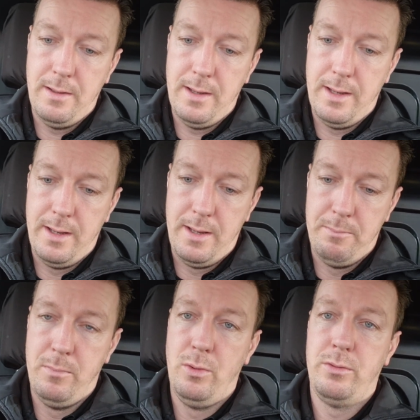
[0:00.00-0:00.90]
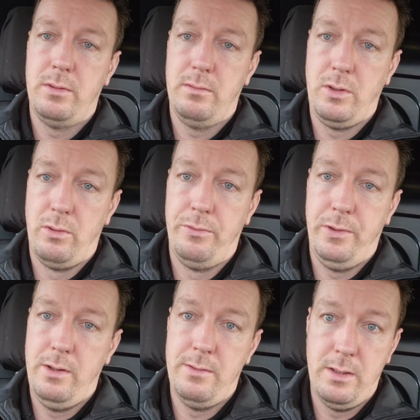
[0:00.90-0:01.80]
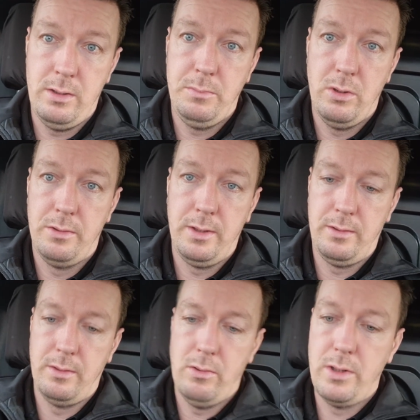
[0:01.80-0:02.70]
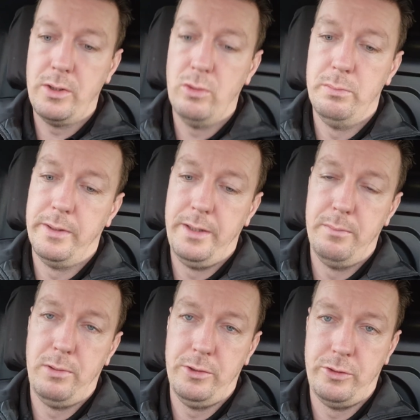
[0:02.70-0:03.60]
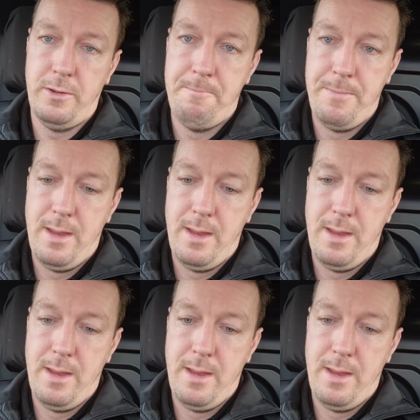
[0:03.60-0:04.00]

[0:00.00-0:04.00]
uh, most Euro 5s and some Euro 6s only go by the pressure.